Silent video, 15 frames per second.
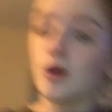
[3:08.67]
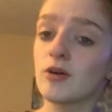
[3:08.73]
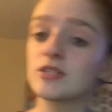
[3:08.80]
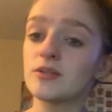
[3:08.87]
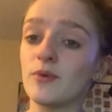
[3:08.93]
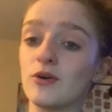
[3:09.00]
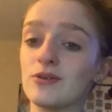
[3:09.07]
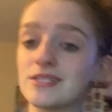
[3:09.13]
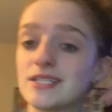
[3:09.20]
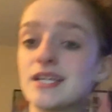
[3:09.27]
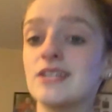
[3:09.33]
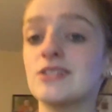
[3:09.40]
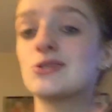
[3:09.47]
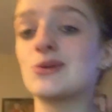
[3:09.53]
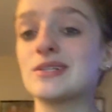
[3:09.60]
some holes in
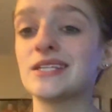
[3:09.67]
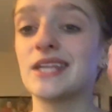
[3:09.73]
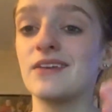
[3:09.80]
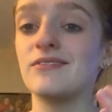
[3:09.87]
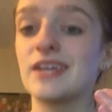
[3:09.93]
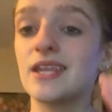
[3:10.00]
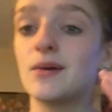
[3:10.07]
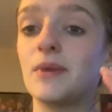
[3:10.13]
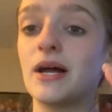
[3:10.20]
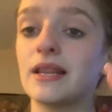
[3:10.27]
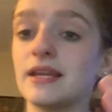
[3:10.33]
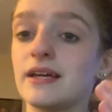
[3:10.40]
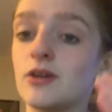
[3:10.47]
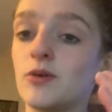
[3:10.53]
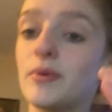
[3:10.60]
it so it's giving them a
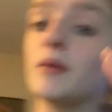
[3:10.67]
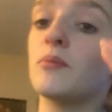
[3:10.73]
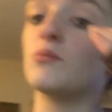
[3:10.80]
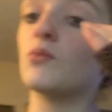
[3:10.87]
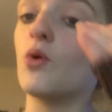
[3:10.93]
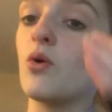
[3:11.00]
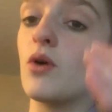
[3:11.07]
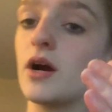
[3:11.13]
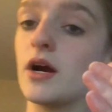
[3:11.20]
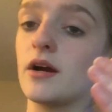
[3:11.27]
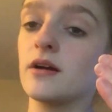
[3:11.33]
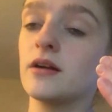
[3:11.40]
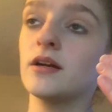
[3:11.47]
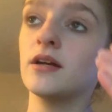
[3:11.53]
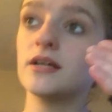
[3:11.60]
little bit
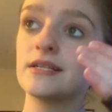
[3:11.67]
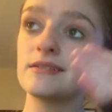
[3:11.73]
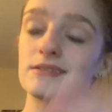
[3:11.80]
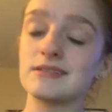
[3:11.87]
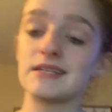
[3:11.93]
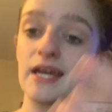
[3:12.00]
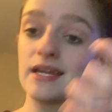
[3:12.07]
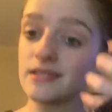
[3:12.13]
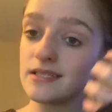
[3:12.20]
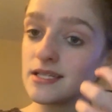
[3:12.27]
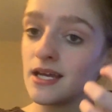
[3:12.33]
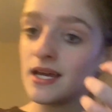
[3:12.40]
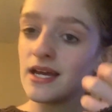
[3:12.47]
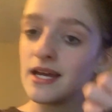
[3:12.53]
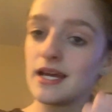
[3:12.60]
more scent
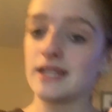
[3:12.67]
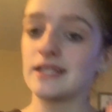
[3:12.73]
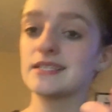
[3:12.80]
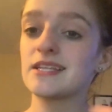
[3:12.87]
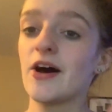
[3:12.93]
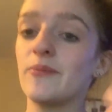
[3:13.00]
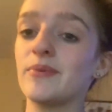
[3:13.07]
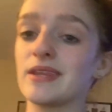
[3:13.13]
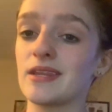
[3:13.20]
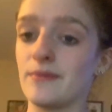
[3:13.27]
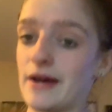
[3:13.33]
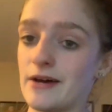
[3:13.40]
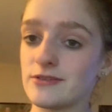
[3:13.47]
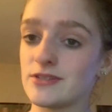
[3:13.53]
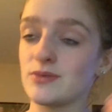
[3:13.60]
and it's helping them
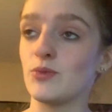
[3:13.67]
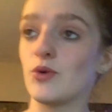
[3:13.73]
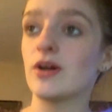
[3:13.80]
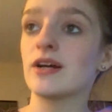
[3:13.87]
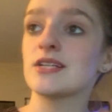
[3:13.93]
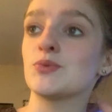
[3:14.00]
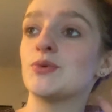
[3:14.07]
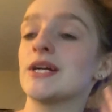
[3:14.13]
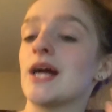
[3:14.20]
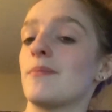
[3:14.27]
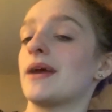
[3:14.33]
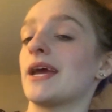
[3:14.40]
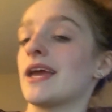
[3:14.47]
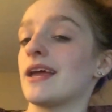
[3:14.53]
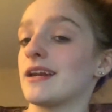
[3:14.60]
out some more because we're not
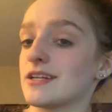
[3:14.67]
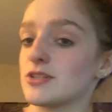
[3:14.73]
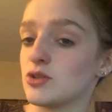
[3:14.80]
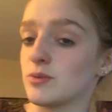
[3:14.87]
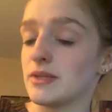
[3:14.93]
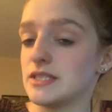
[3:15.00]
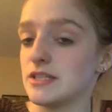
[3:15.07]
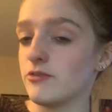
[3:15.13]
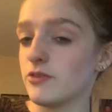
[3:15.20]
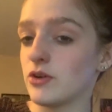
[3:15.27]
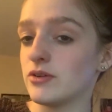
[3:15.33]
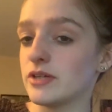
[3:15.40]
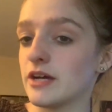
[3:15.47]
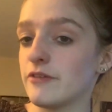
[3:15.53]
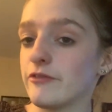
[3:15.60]
making it extremely
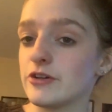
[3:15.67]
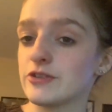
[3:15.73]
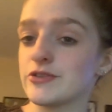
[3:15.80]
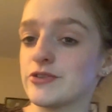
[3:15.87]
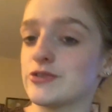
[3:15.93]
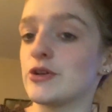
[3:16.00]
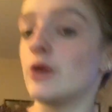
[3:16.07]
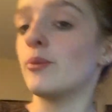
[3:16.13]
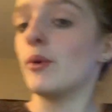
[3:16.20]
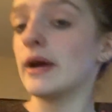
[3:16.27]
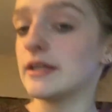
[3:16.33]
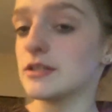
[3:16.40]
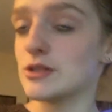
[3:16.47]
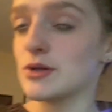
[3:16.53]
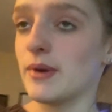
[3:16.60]
difficult at first. There's no
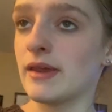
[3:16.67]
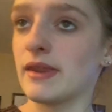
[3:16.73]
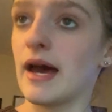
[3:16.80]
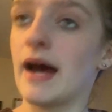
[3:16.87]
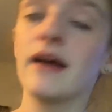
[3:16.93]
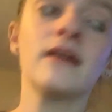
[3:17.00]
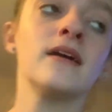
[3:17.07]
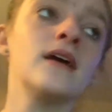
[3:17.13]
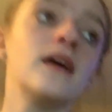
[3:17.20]
point in doing that.